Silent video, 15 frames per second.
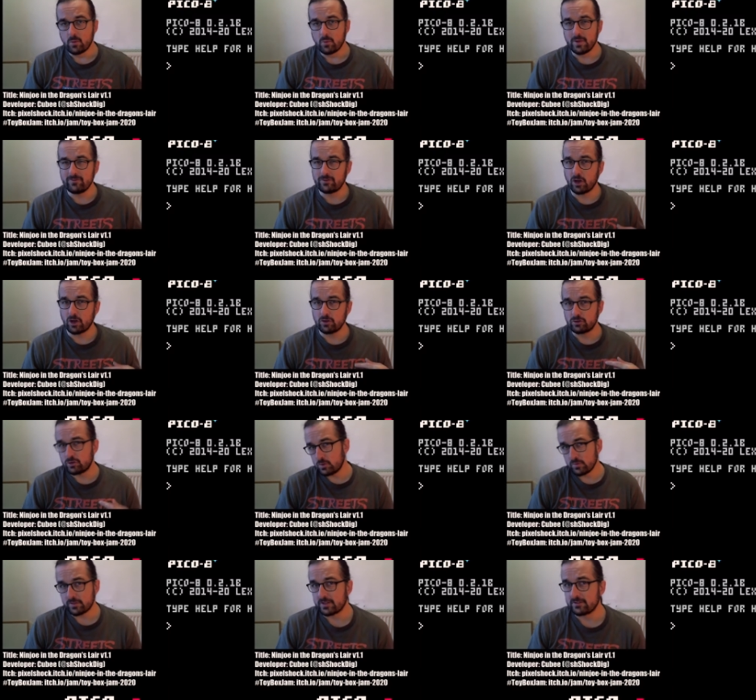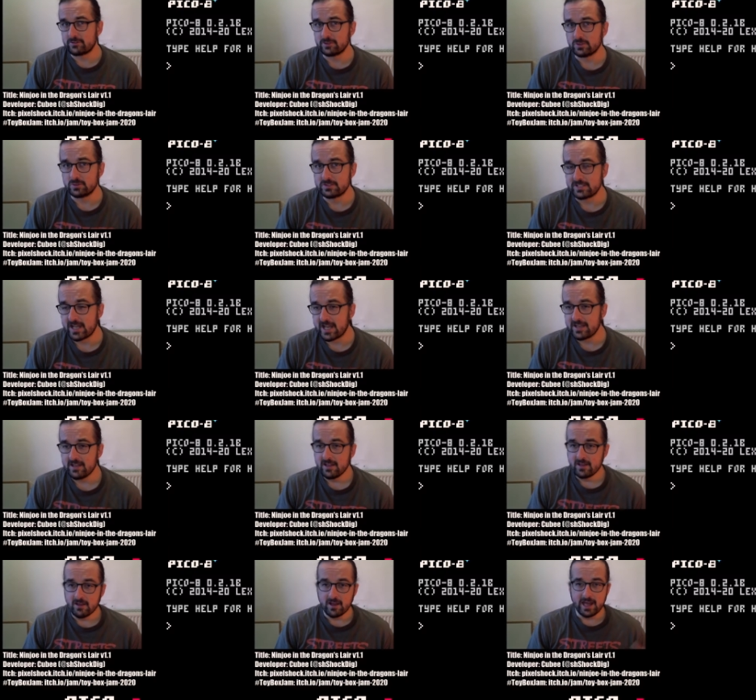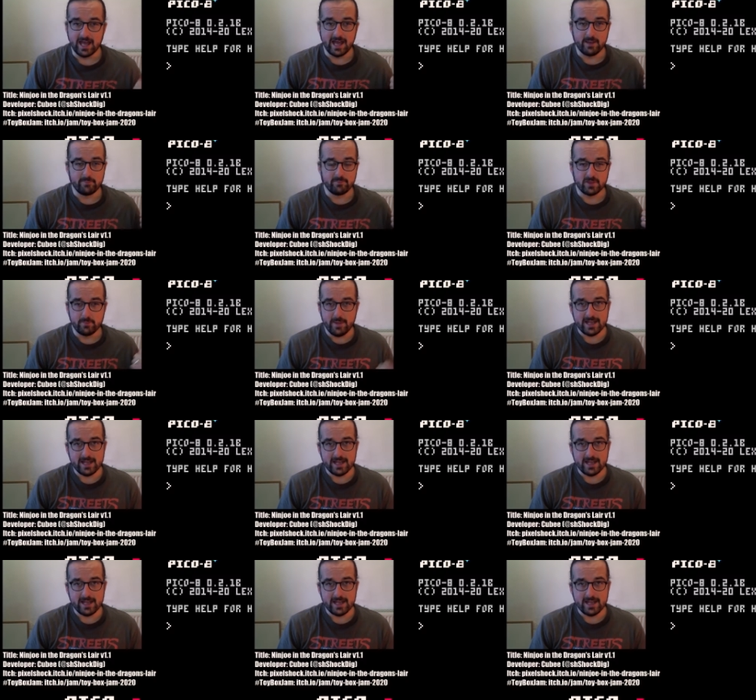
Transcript: We've got two things to do today. The